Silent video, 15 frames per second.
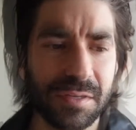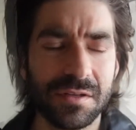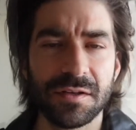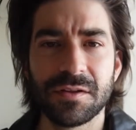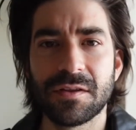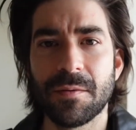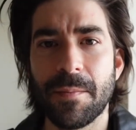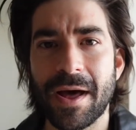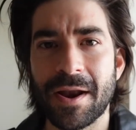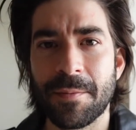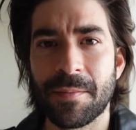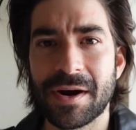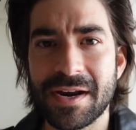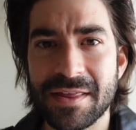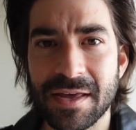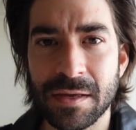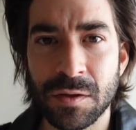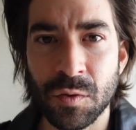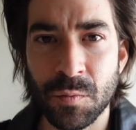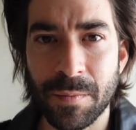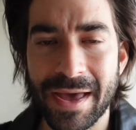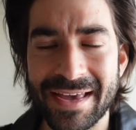The amount of money that
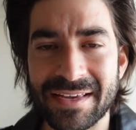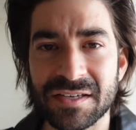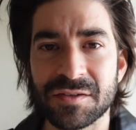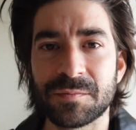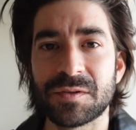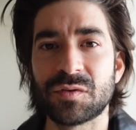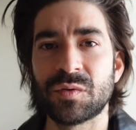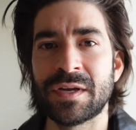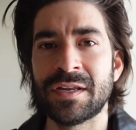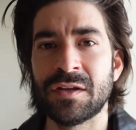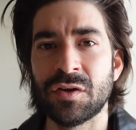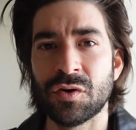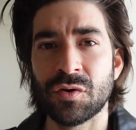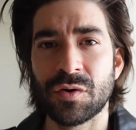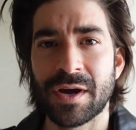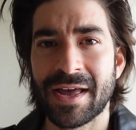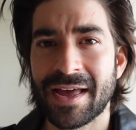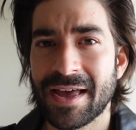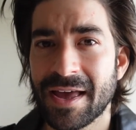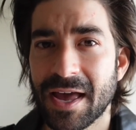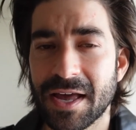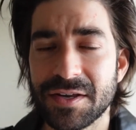you make is between you
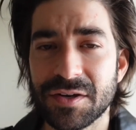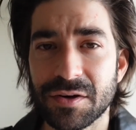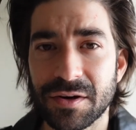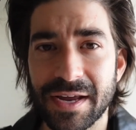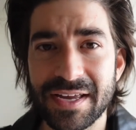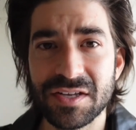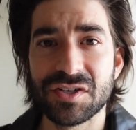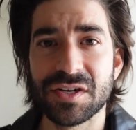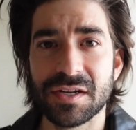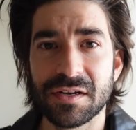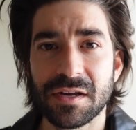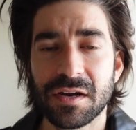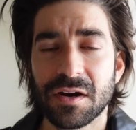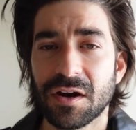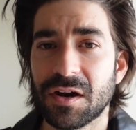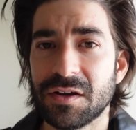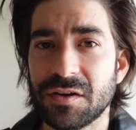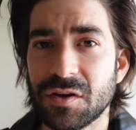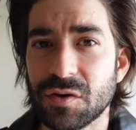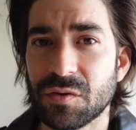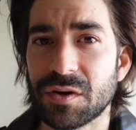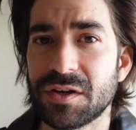and your agent, and
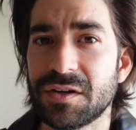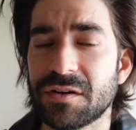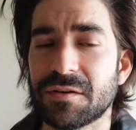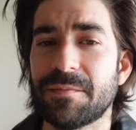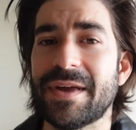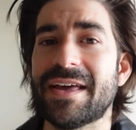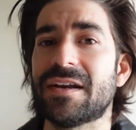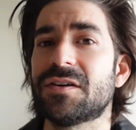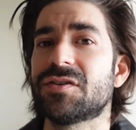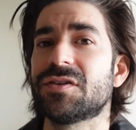you or your manager.